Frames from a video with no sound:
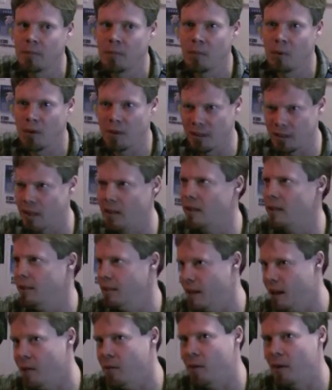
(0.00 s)
pretty
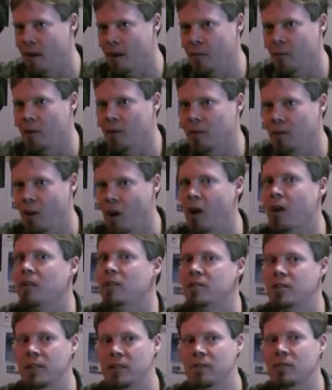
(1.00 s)
lucky that way. I work
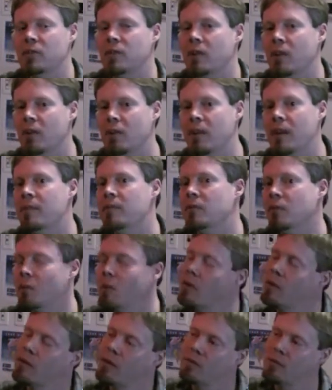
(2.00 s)
long shifts, so I don't have to
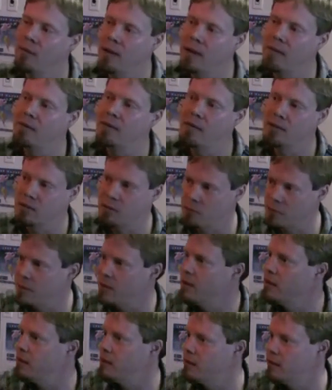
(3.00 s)
work 5 days a
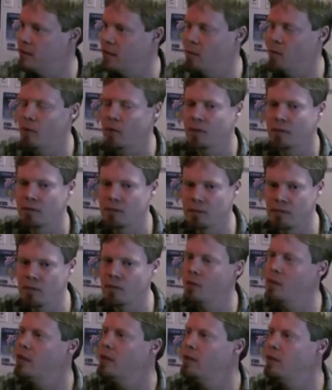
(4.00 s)
week. I
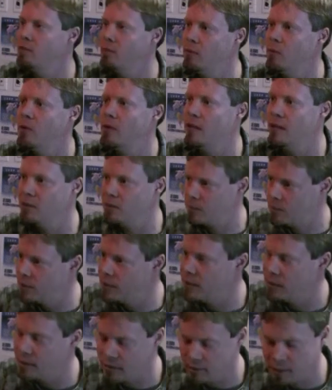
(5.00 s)
work 3-4 days a
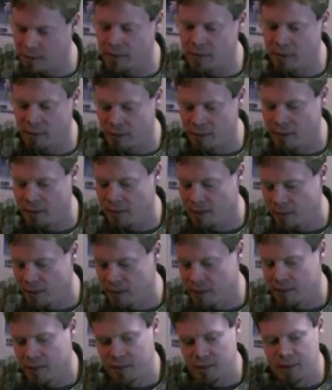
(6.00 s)
week.
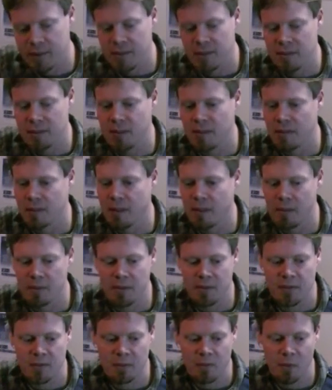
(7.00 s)
And so that
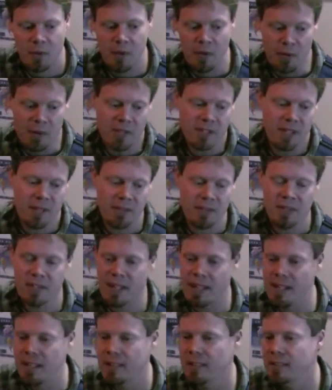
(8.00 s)
was one of the reasons I've
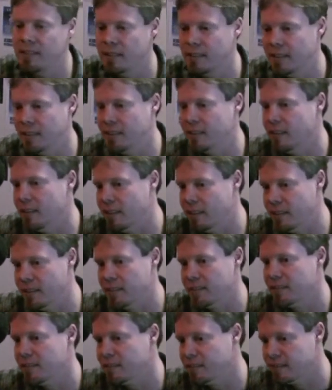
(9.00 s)
stayed in
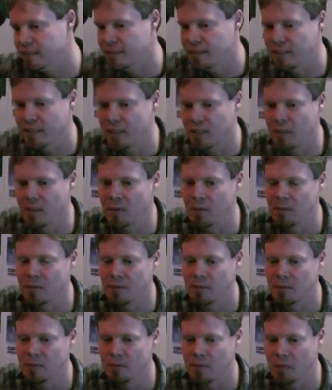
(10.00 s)
you know,
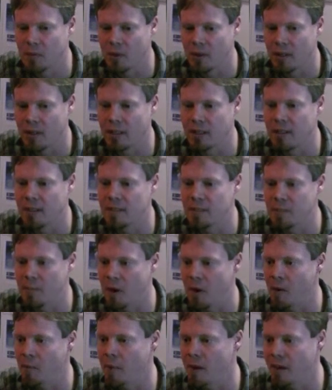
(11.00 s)
working as a
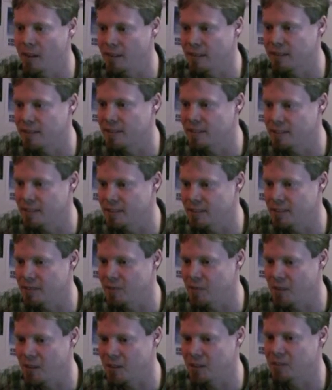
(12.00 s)
paramedic, because it's
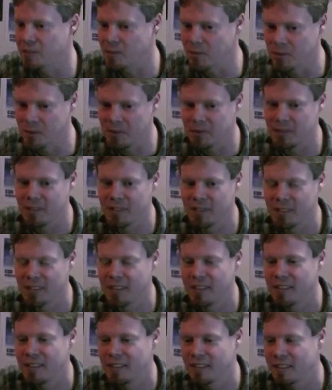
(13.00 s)
a flexible
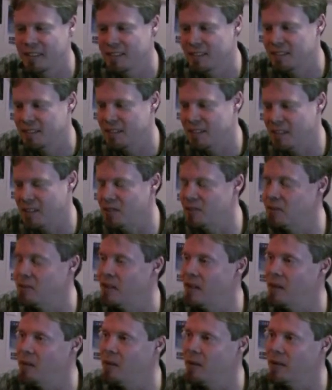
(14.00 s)
schedule
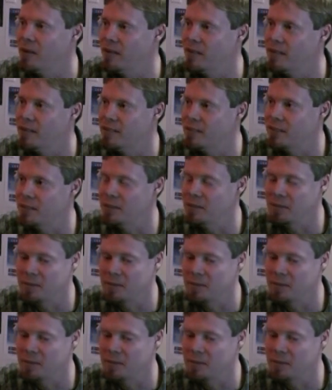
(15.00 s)
that way. So.